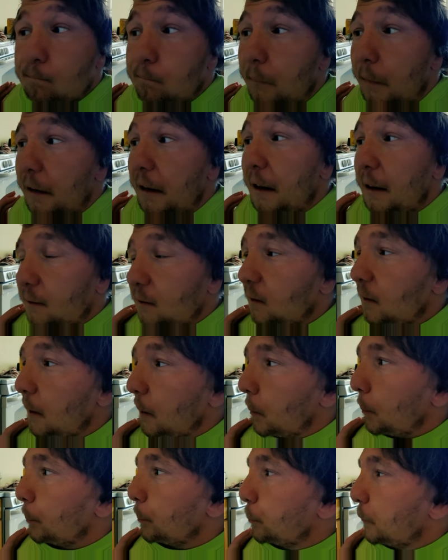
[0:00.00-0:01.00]
Yes,
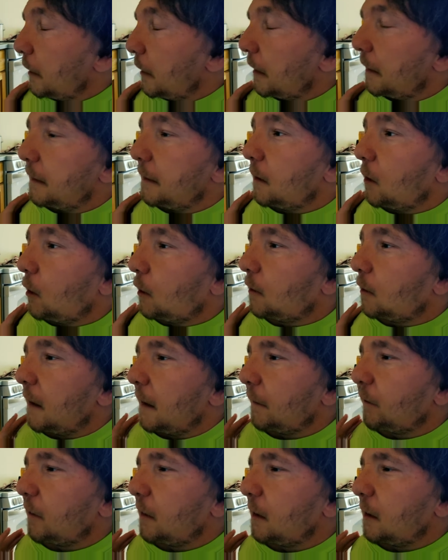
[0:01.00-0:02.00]
I'm planning on
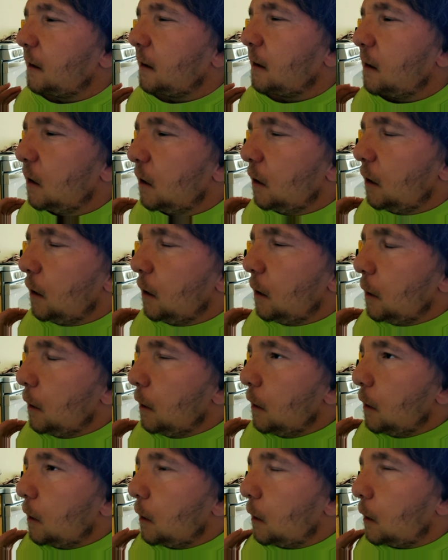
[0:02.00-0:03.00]
having
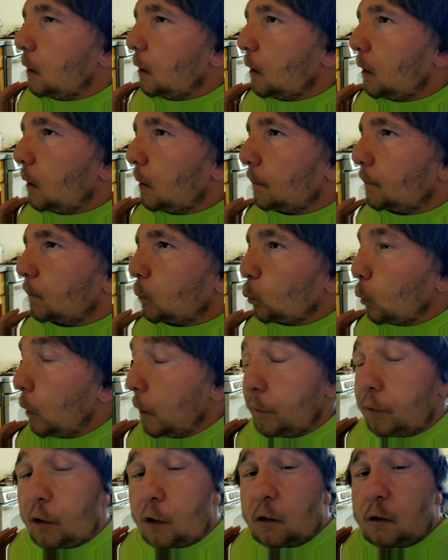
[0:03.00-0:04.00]

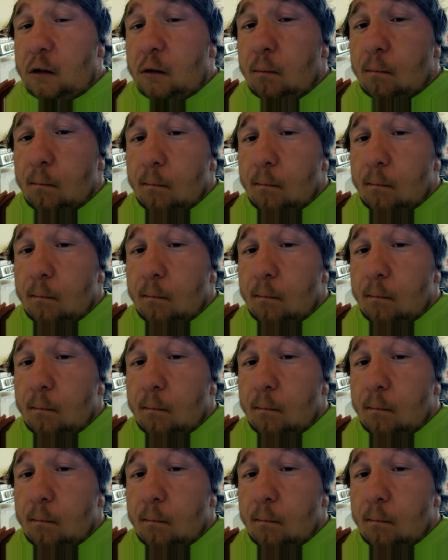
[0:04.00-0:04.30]
waffles,